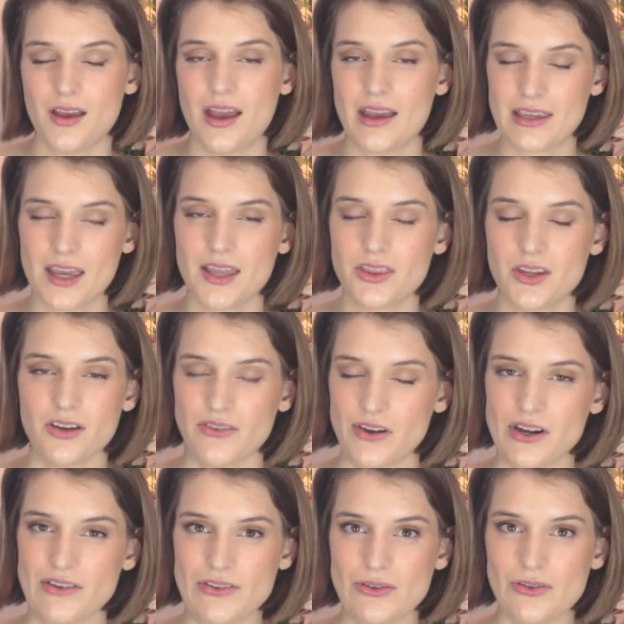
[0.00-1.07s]
Again, there are
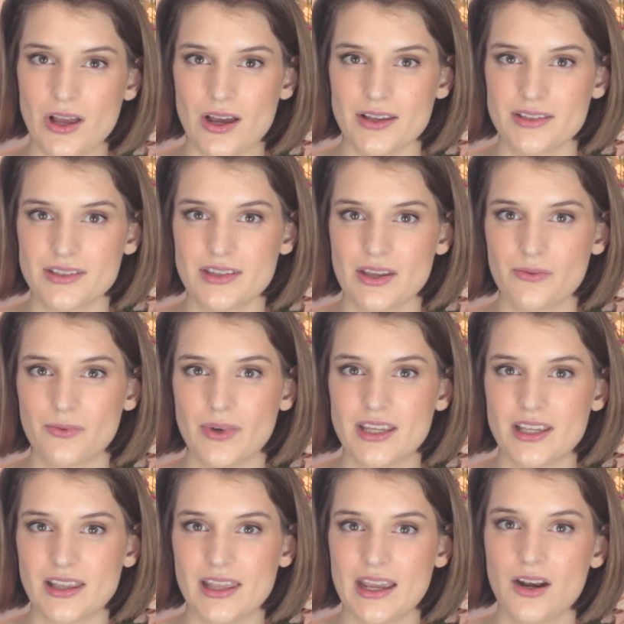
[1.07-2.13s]
very few laws that
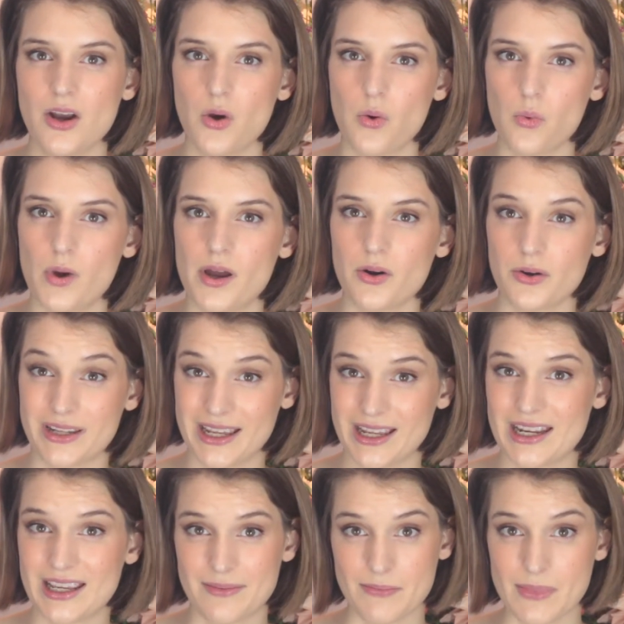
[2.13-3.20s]
regulate what
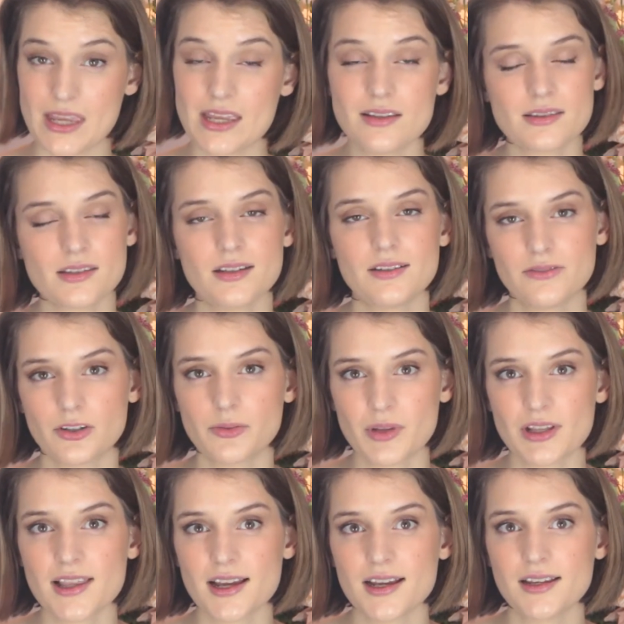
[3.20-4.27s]
organic means in a
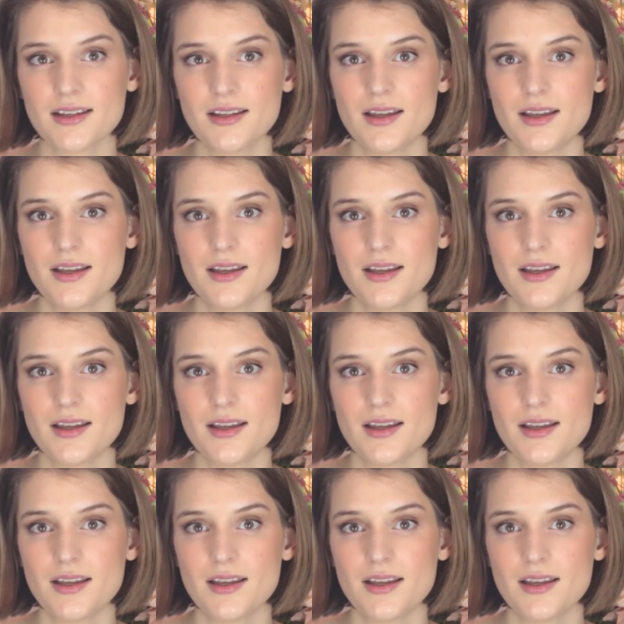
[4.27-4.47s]
formula.